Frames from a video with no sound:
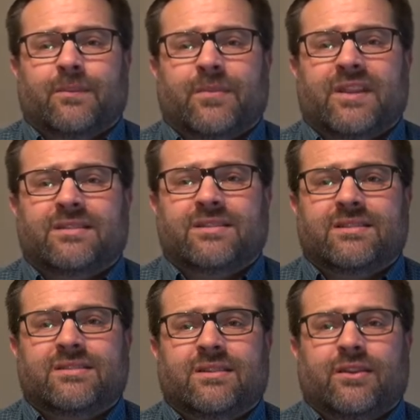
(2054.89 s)
This
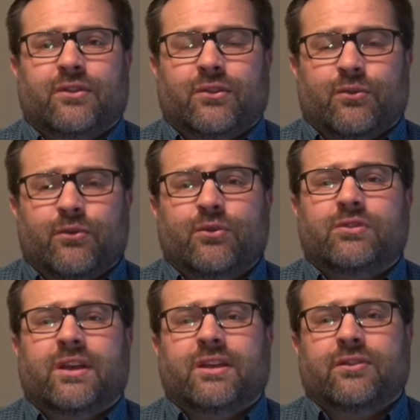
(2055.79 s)
is the route
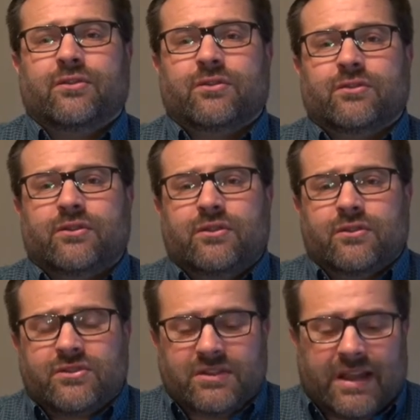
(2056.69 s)
that
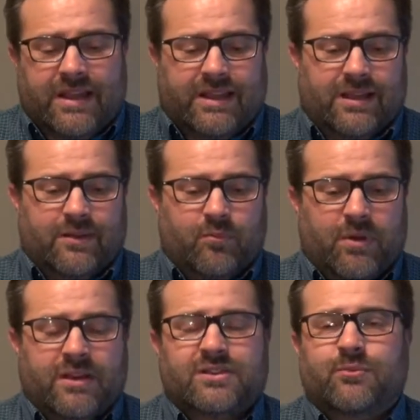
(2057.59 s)
you're taking
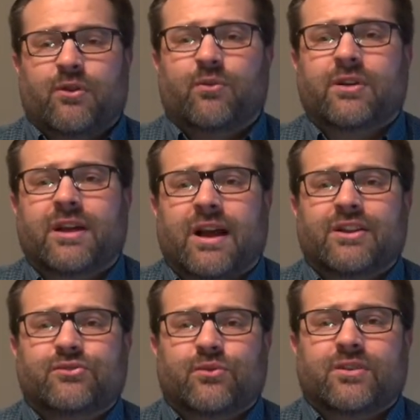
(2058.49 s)
based upon what
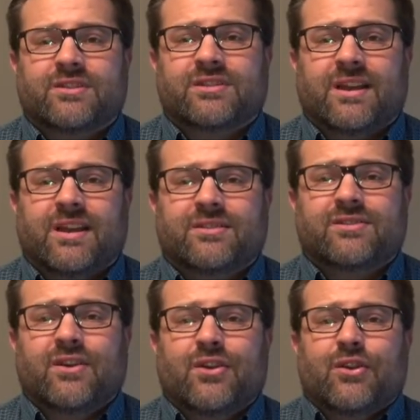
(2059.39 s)
God's word
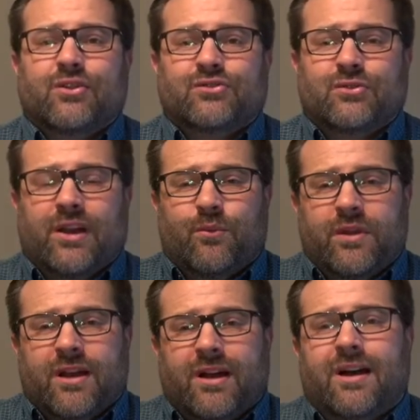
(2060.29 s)
says, so that
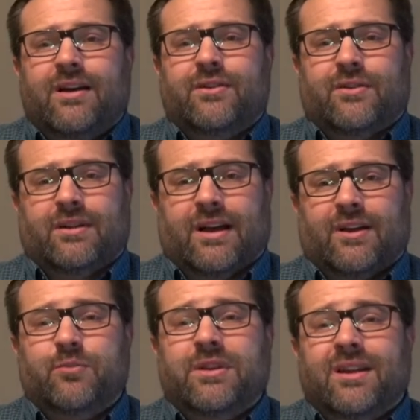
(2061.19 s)
we honor
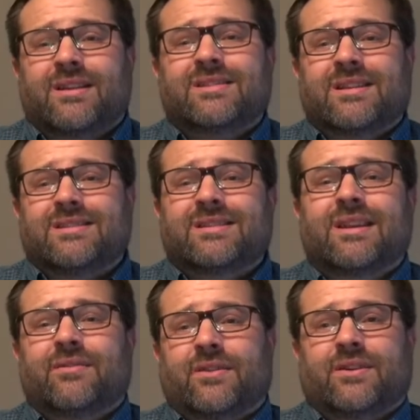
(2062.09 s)
God because he's
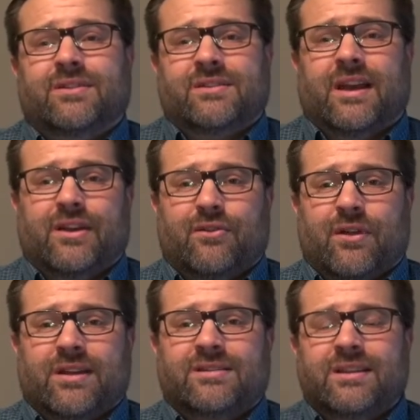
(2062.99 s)
given us that
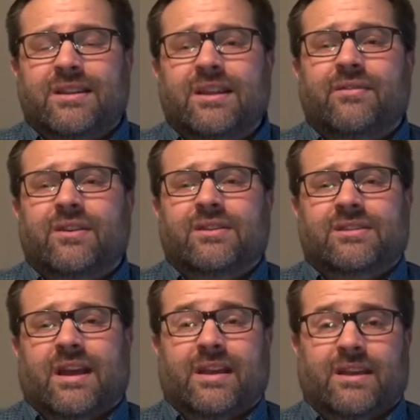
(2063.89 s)
grace and given us
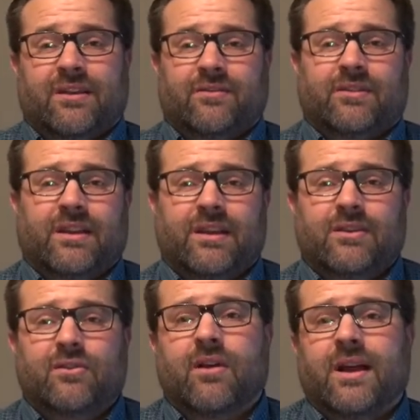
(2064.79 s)
that gift
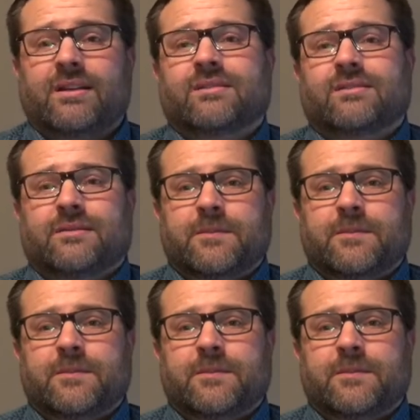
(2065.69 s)
in Christ.